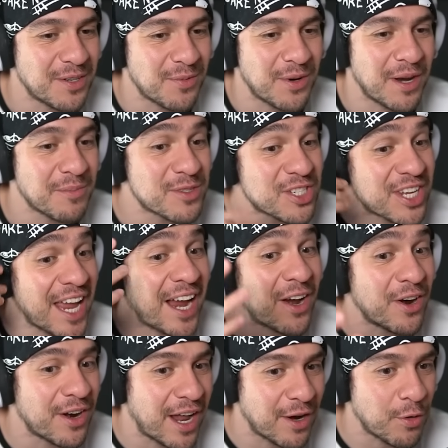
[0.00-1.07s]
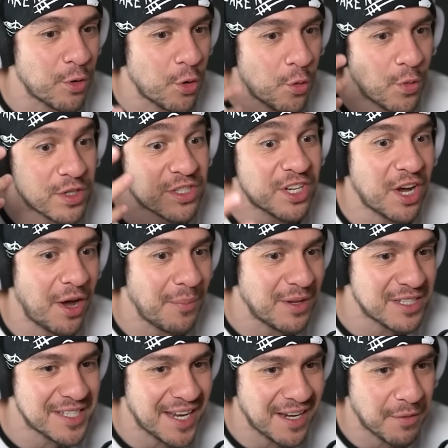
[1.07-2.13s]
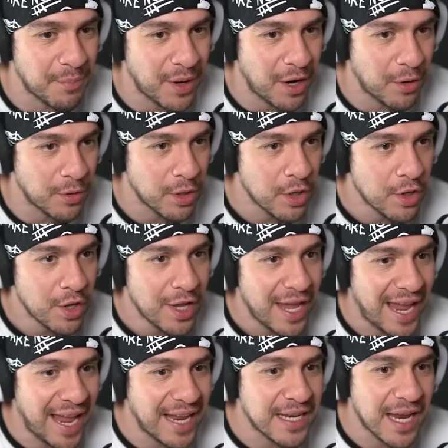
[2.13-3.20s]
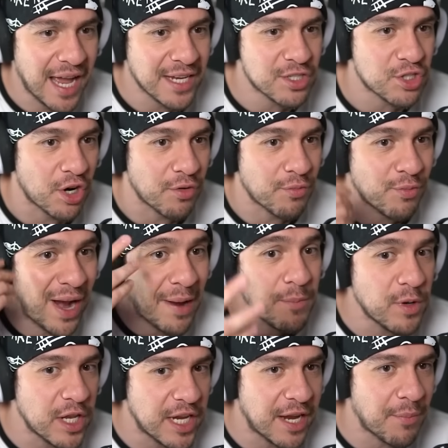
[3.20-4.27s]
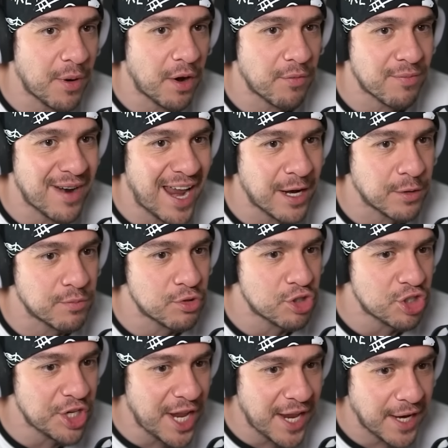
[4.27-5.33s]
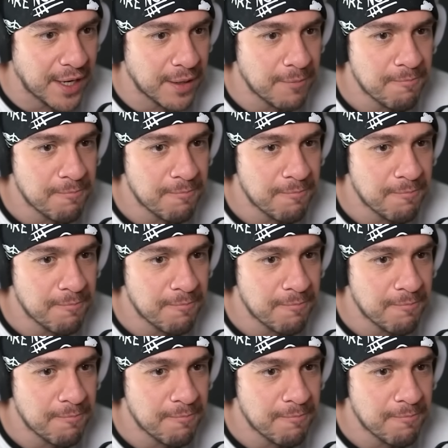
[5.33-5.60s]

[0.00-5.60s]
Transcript: When I'm scared, I don't know what to commentate about. And I start rambling about random shit.